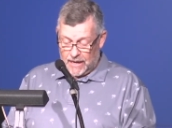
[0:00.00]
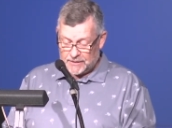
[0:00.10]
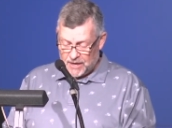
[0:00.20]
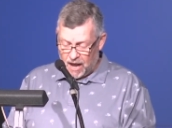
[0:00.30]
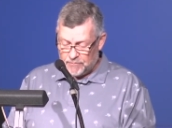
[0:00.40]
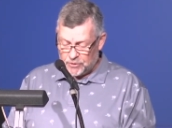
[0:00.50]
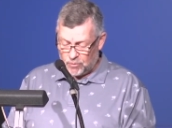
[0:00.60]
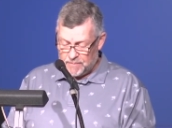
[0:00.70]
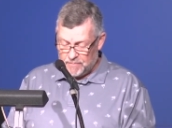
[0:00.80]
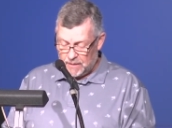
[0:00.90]
A time to
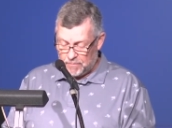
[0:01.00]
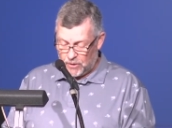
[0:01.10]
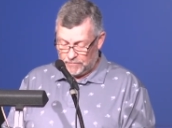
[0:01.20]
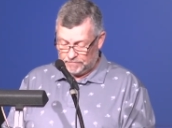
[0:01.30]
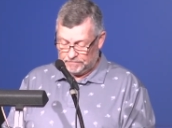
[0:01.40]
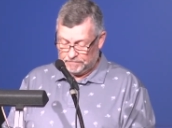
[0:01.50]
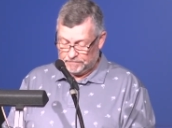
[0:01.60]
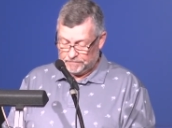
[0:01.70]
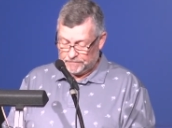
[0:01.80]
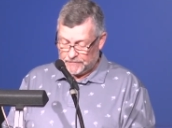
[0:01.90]
remember,
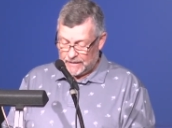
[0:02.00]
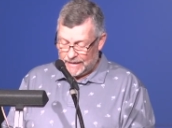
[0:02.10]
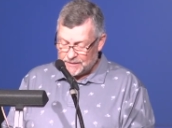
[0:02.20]
a